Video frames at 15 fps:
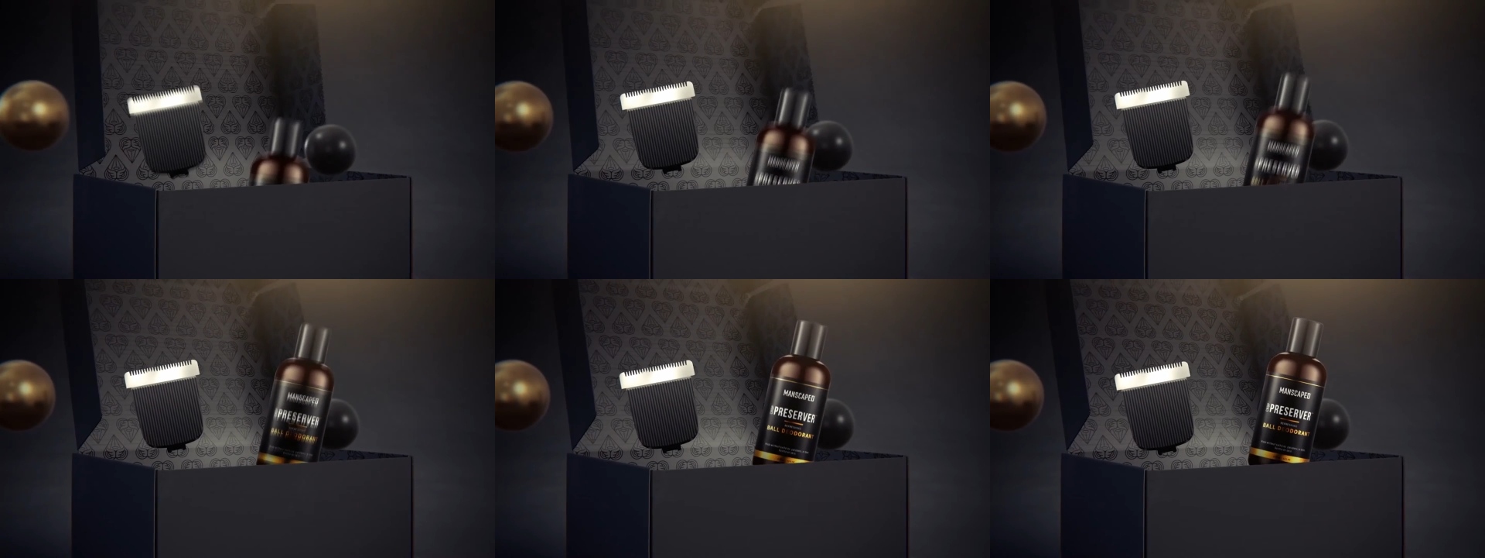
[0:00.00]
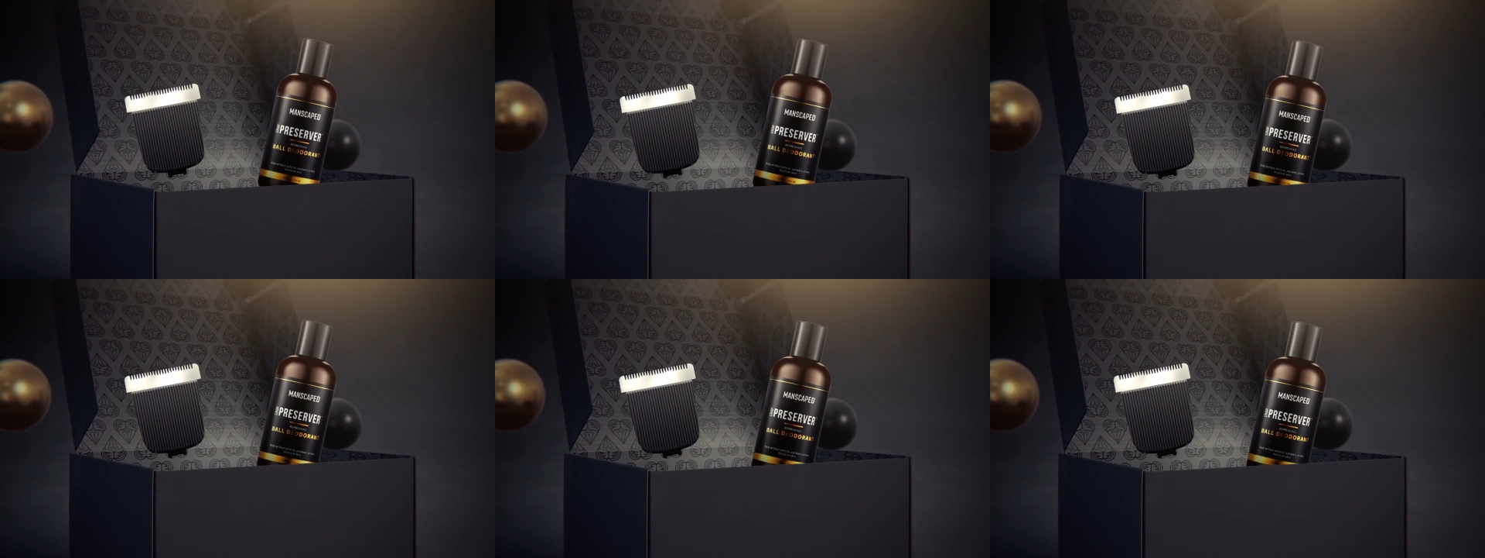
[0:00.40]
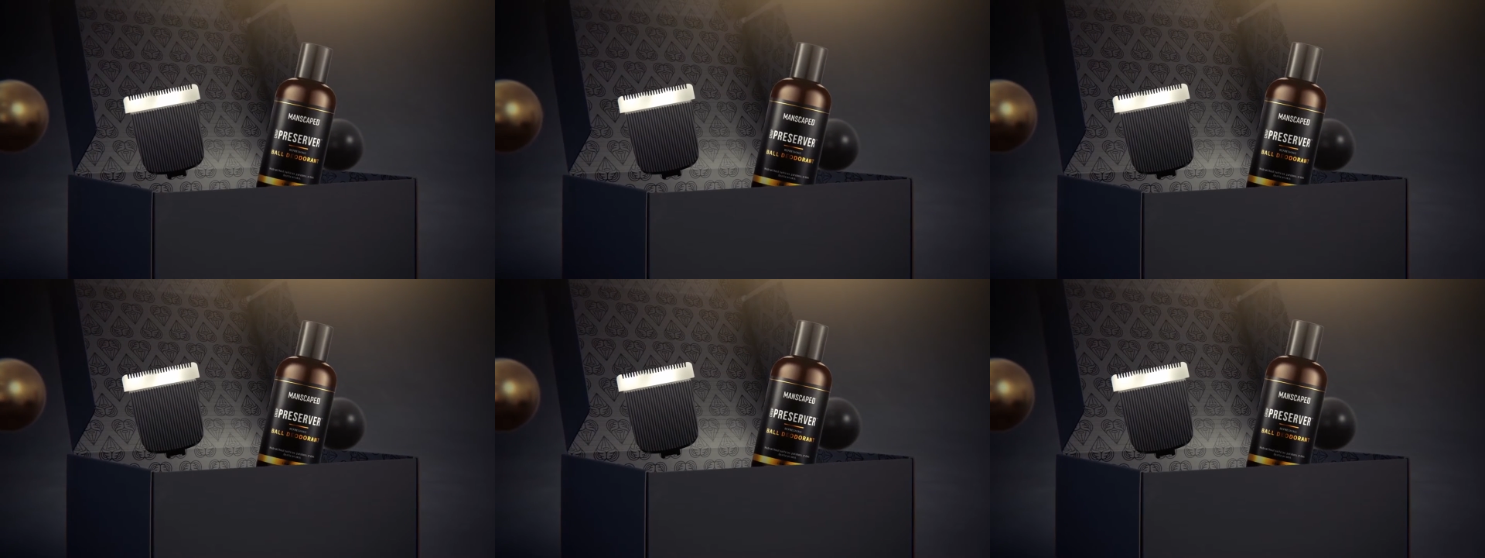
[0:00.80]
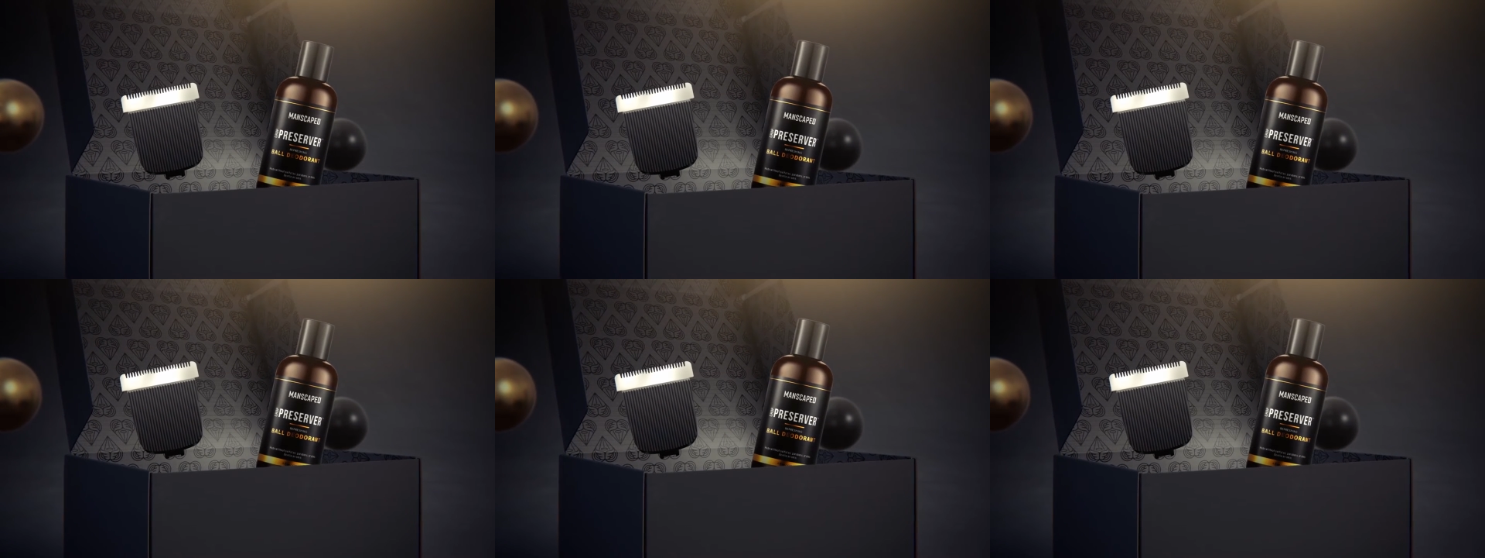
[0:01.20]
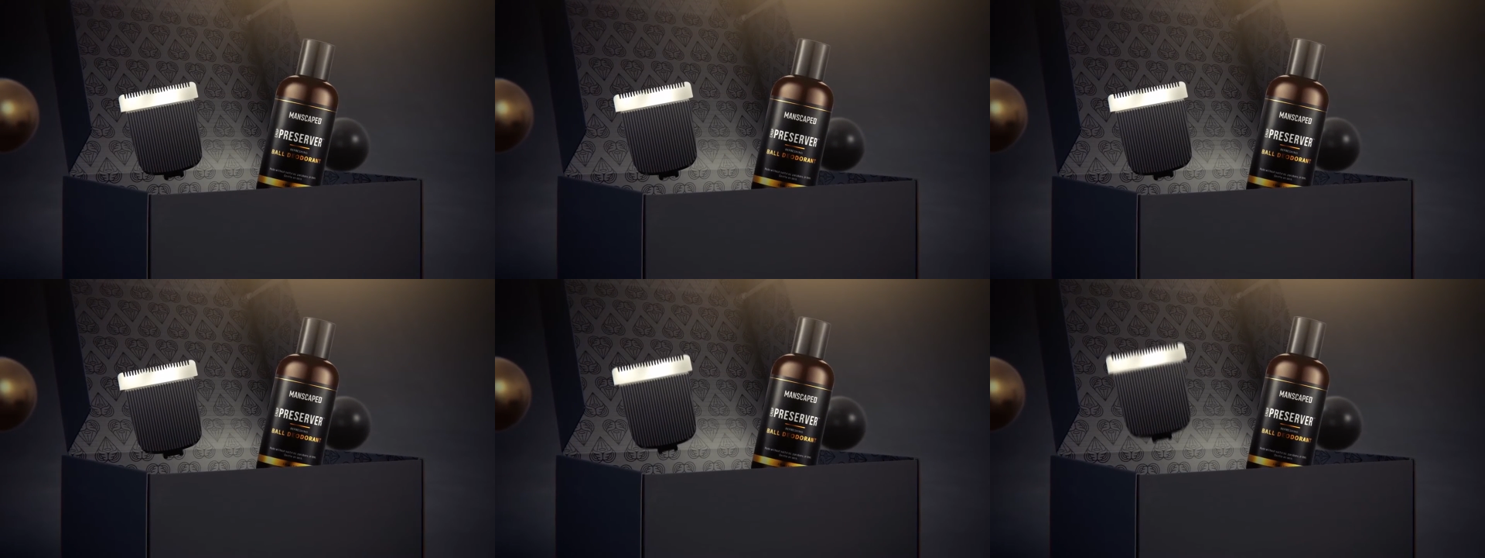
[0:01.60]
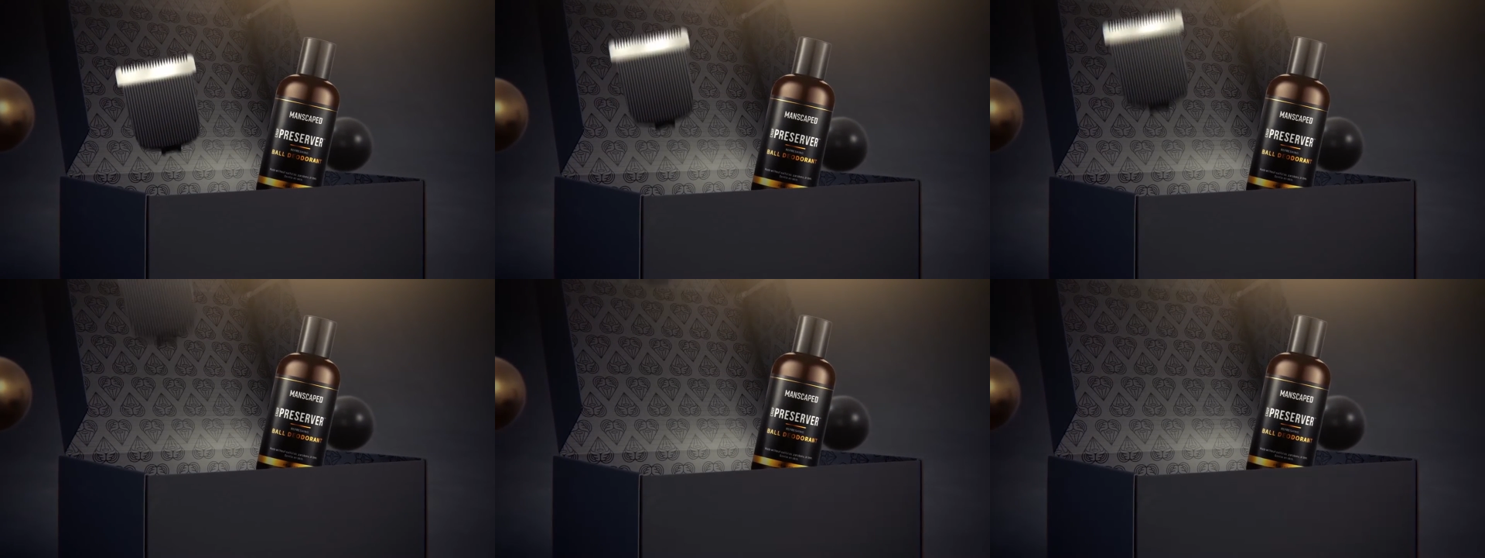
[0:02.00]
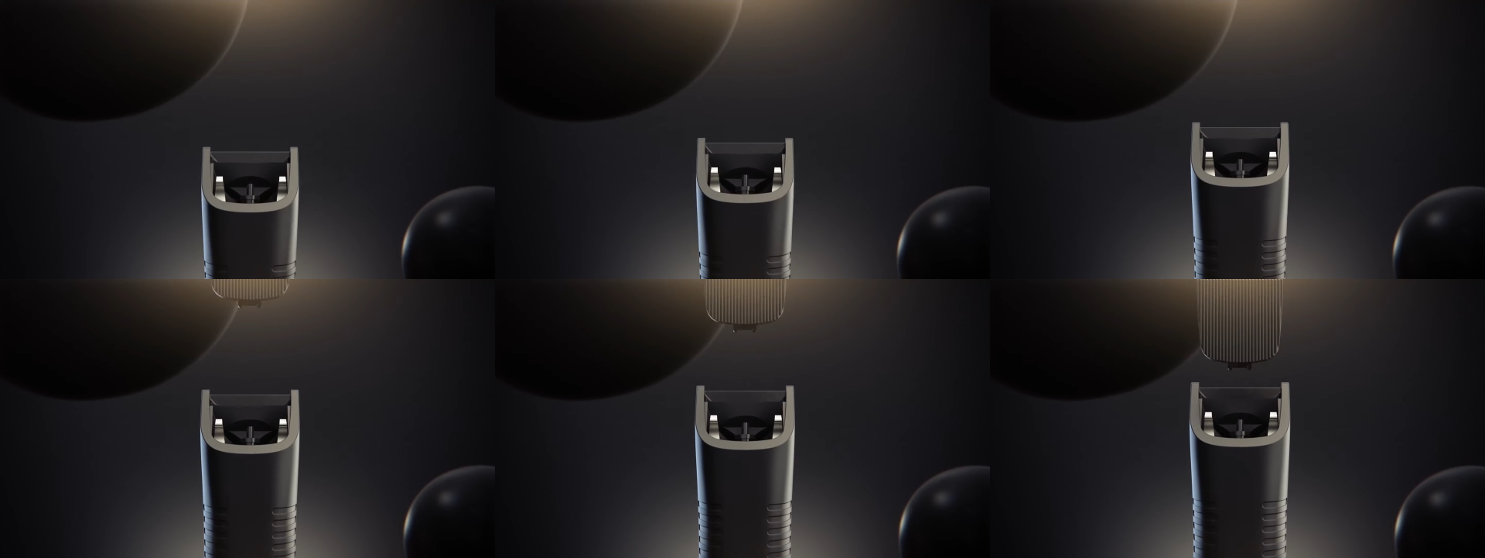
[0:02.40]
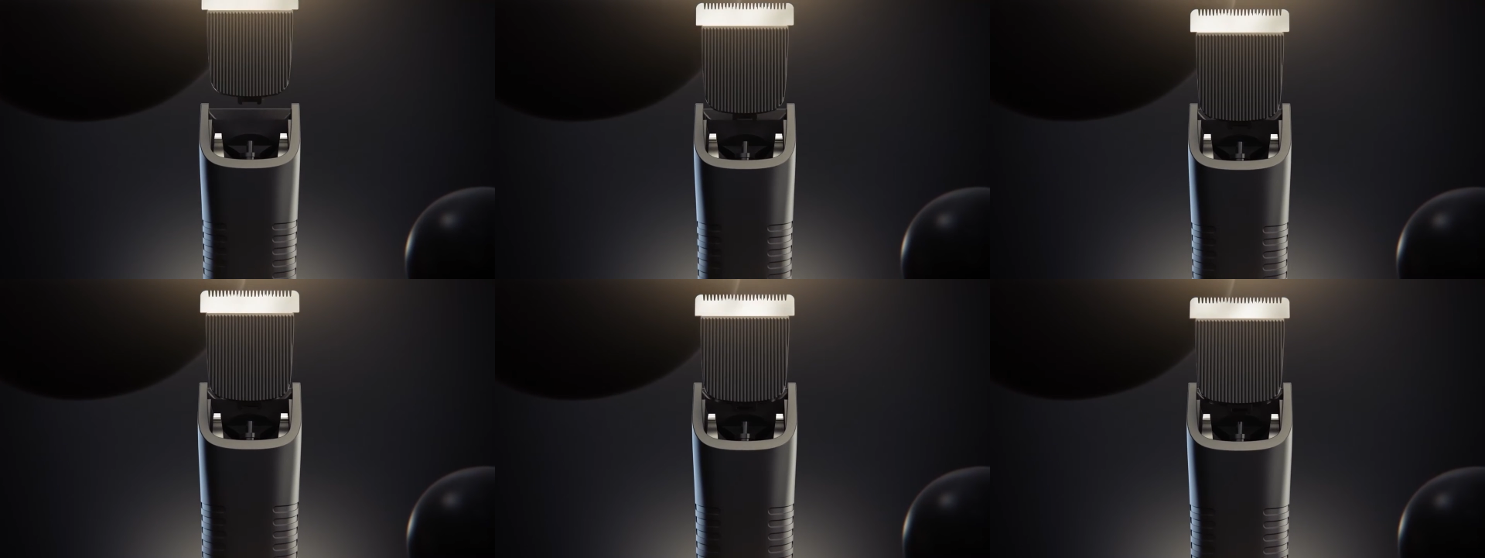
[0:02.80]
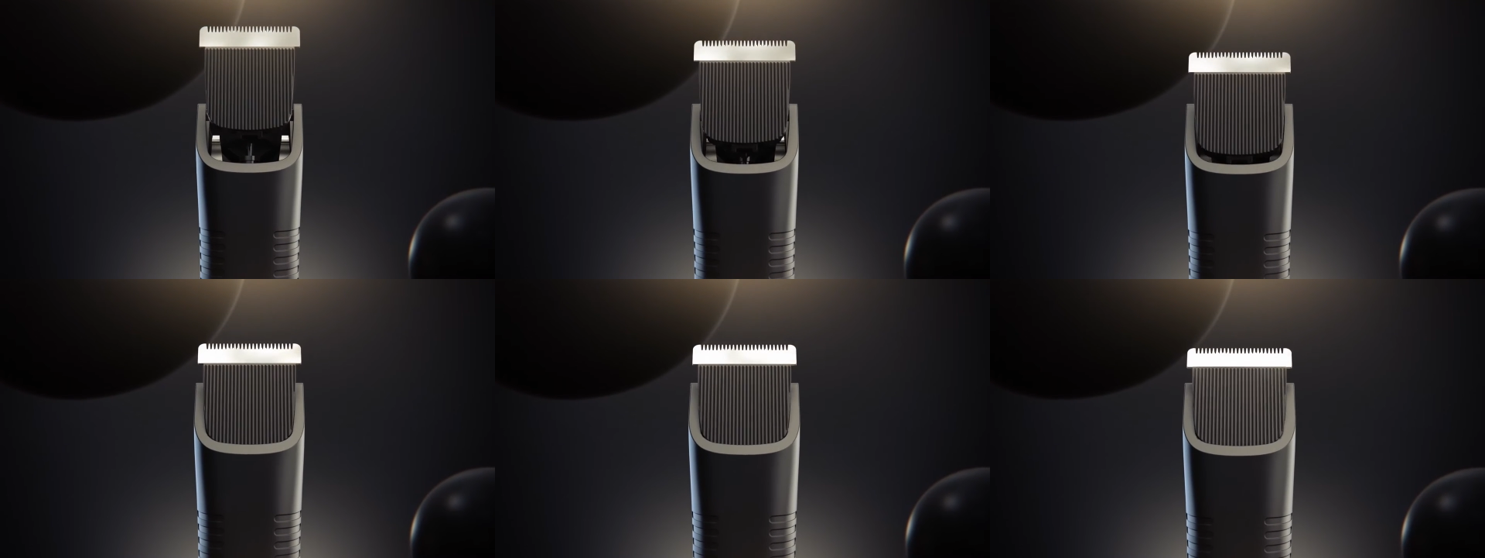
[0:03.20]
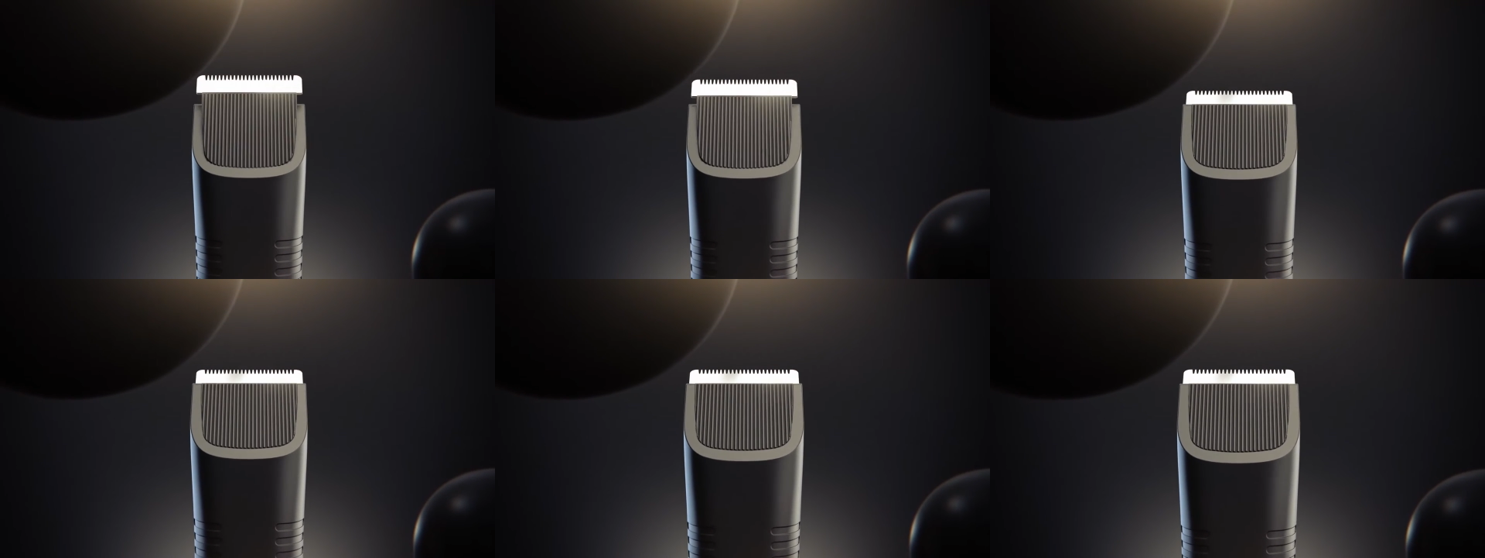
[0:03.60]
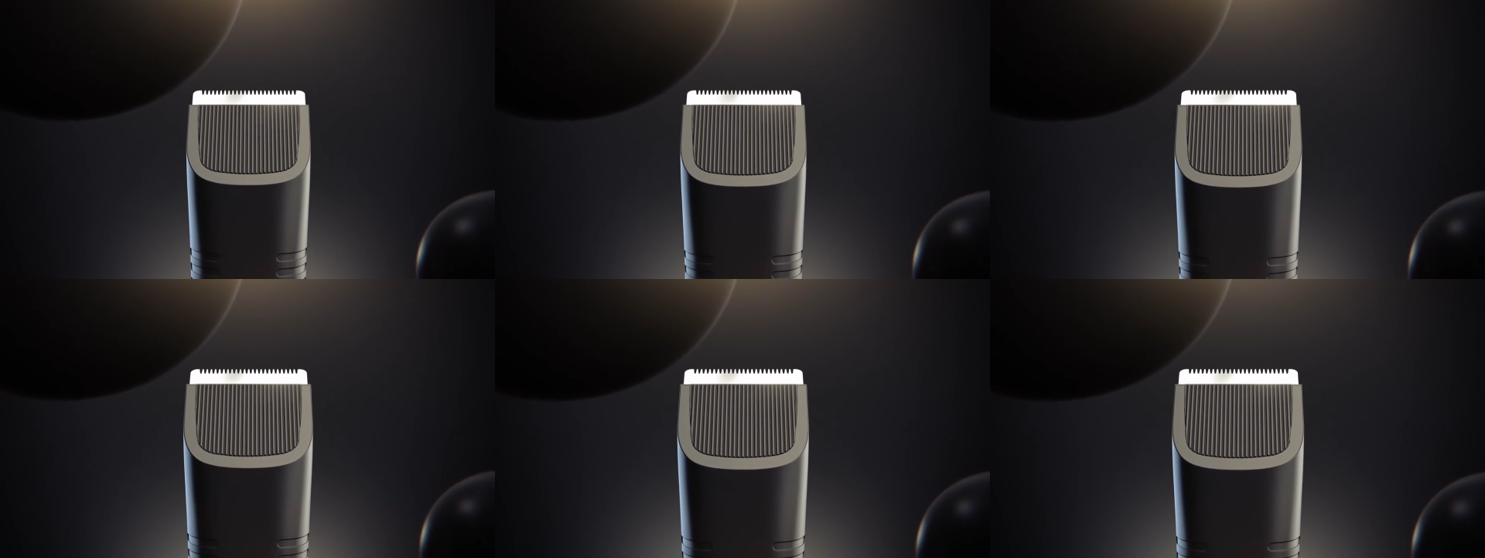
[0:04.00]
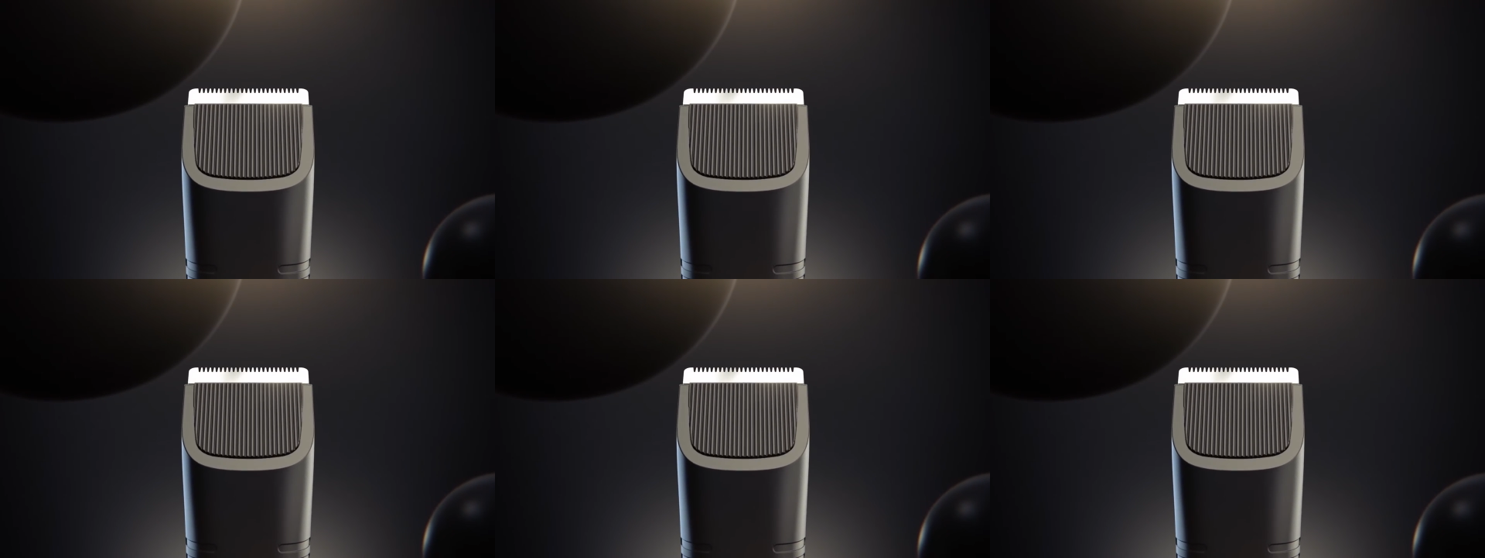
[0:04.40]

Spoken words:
Nobody's mouth can be seen.